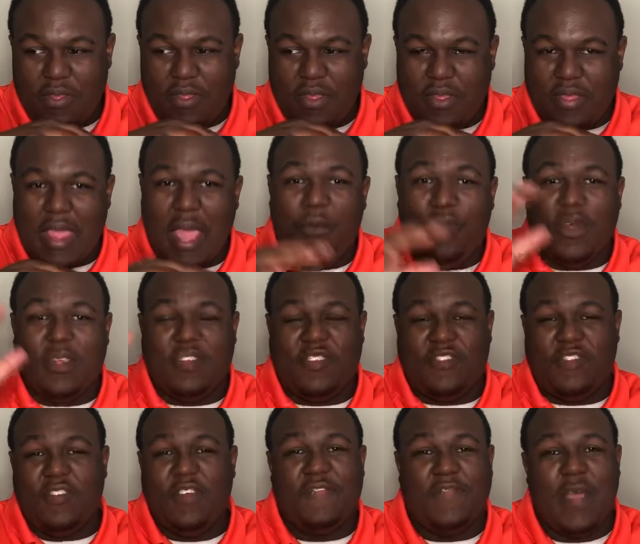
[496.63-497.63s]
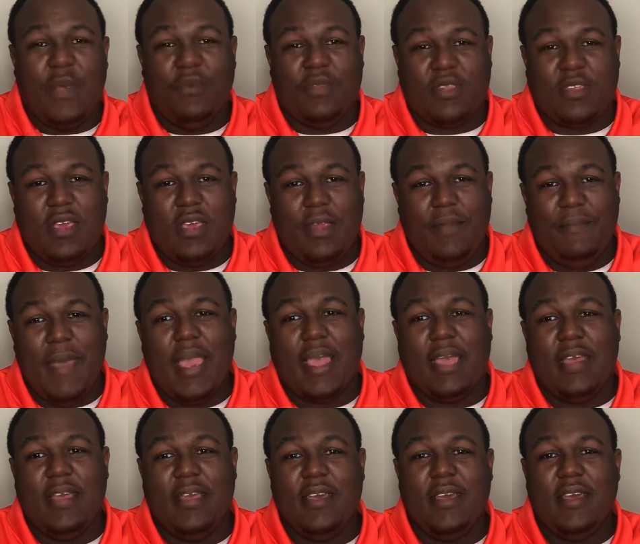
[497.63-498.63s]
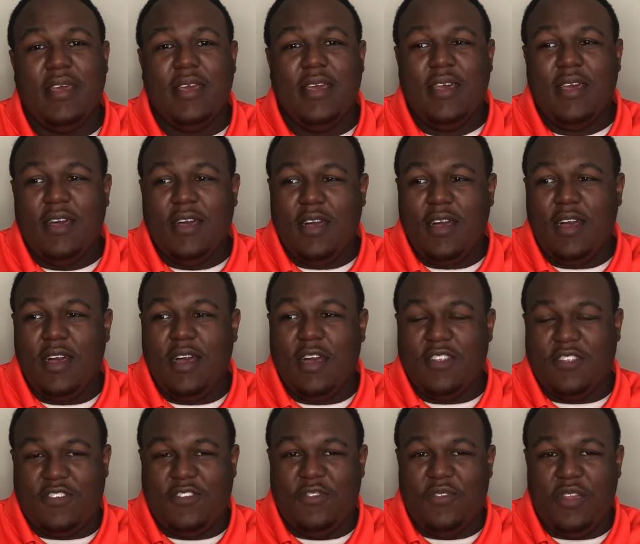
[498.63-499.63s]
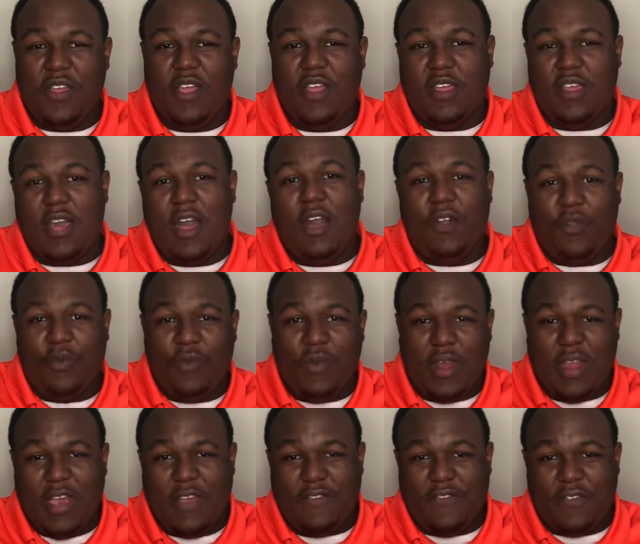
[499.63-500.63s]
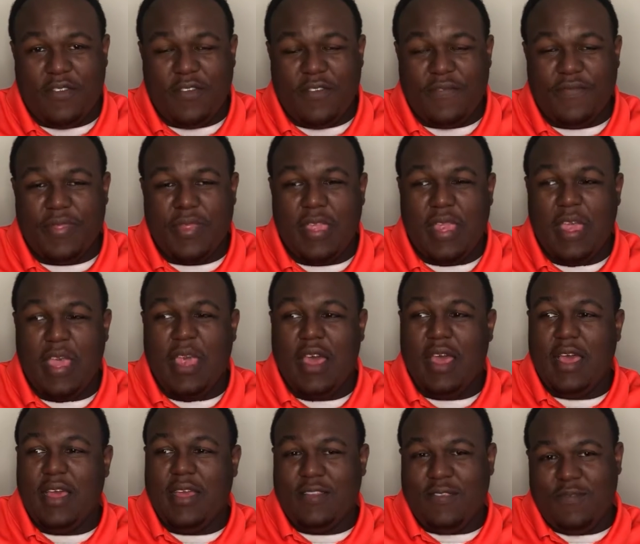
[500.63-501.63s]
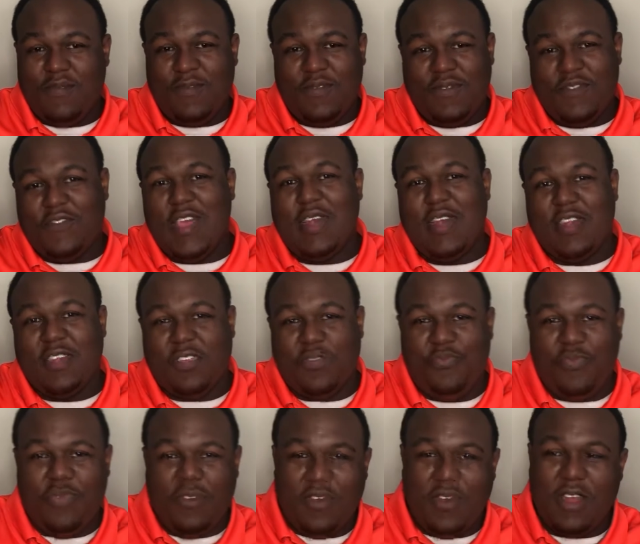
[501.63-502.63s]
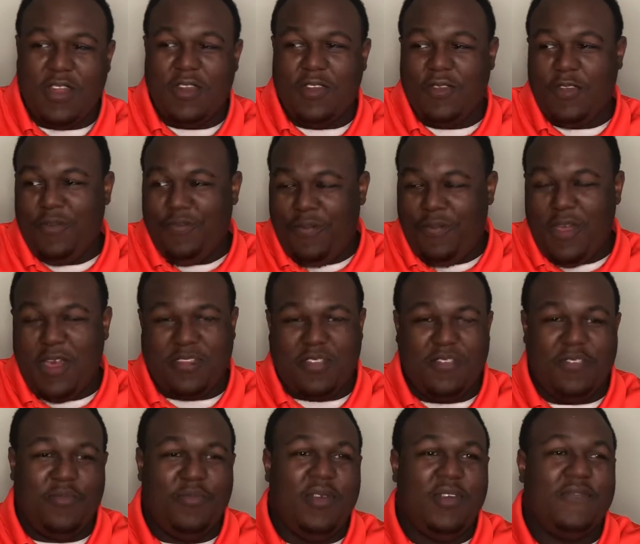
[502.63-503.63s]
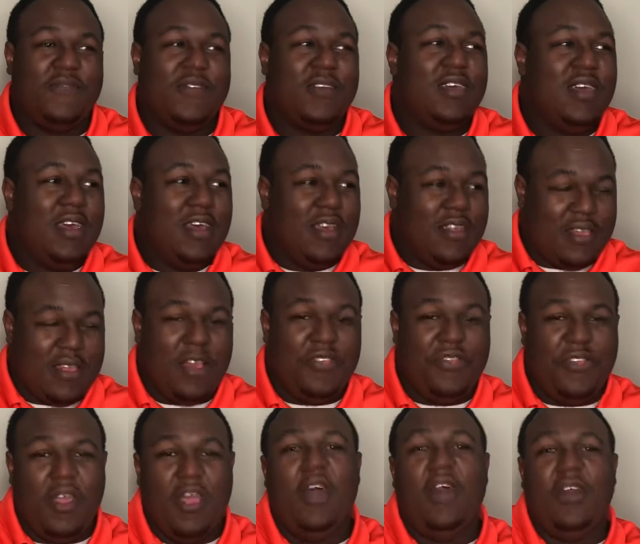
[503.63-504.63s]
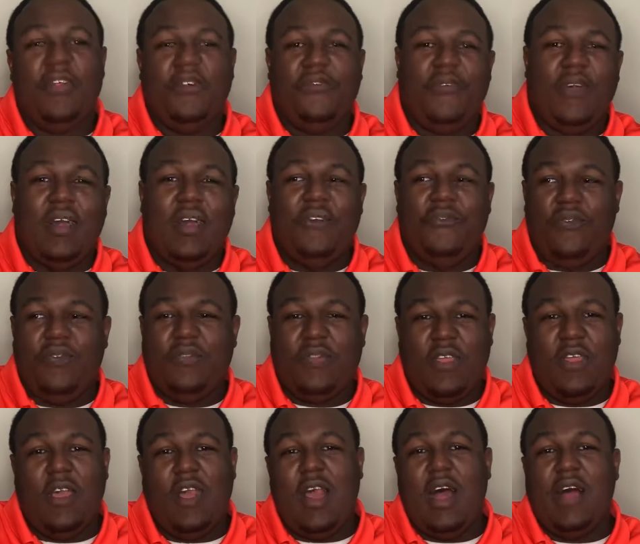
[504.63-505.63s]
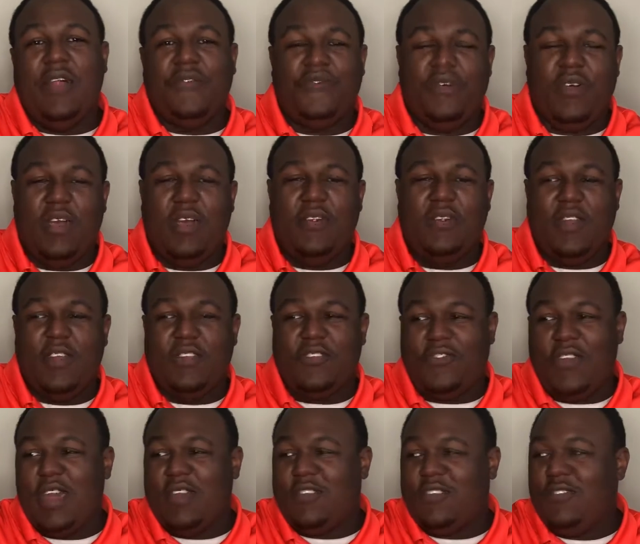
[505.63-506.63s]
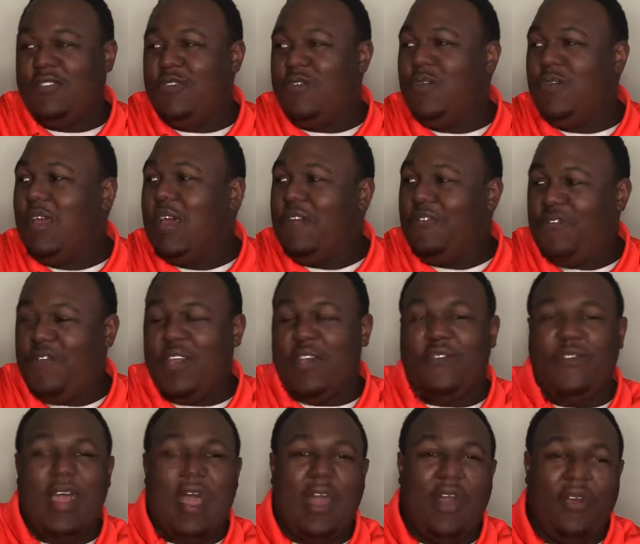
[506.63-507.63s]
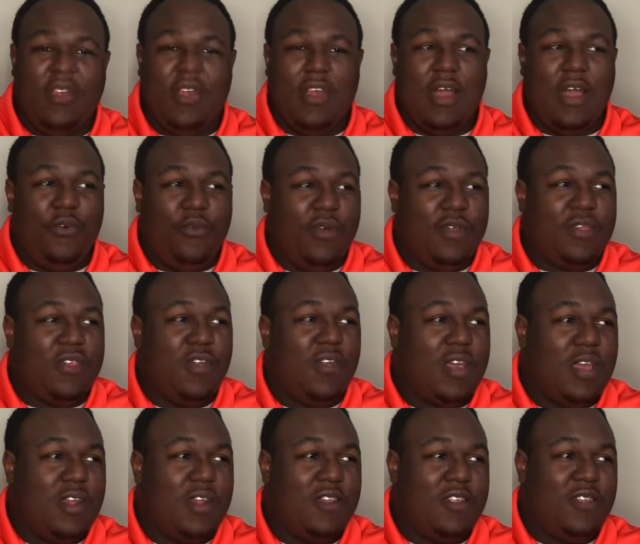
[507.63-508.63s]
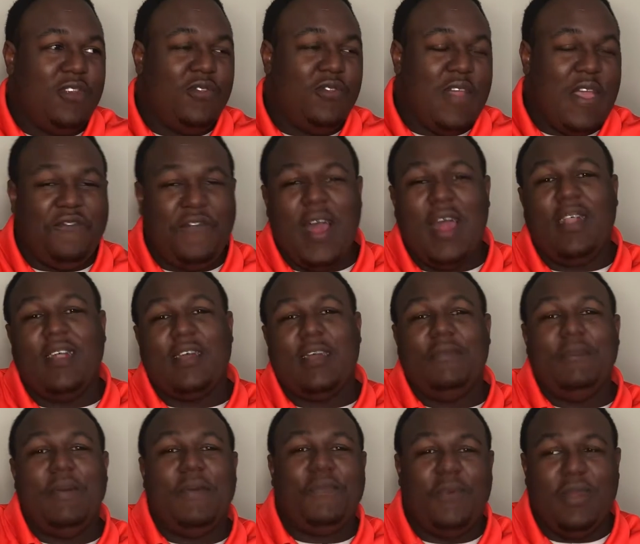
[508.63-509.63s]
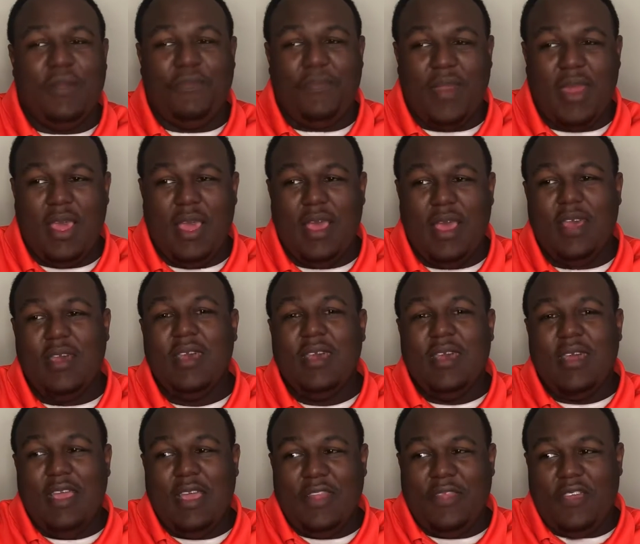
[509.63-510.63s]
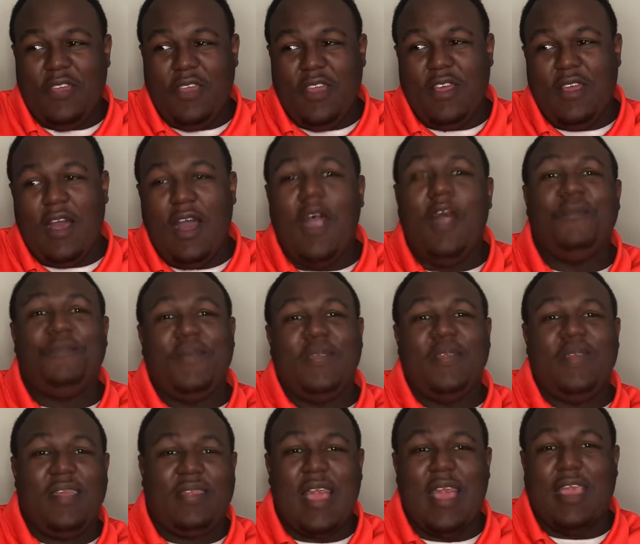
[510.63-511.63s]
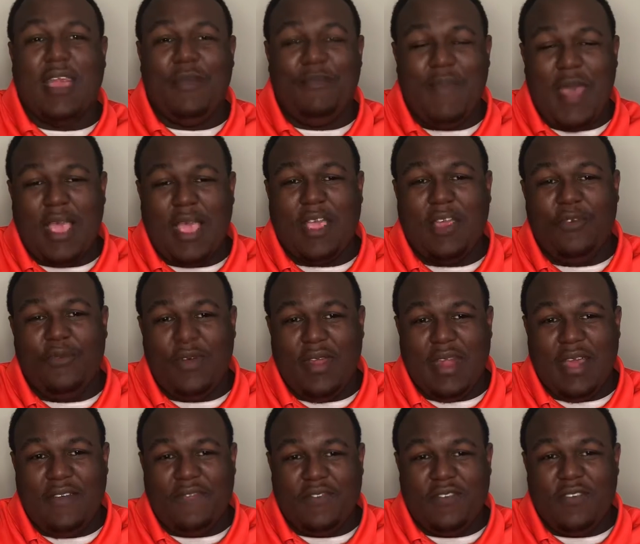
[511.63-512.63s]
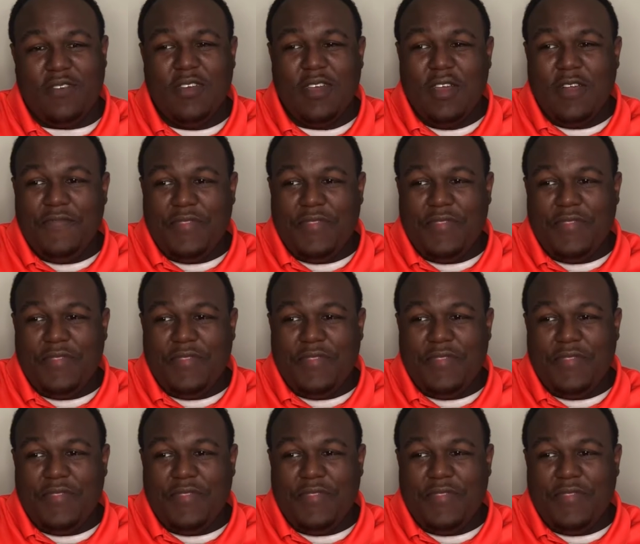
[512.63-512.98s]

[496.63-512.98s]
they wasn't sure if they was going to make it to their goal or whatever, and I'm trying not to spoil any parts of the movie. So they're on the run. They're trying to figure out, you know, what they're gonna do. They finally come up with a plan, and they're hoping that they can make it or whatever.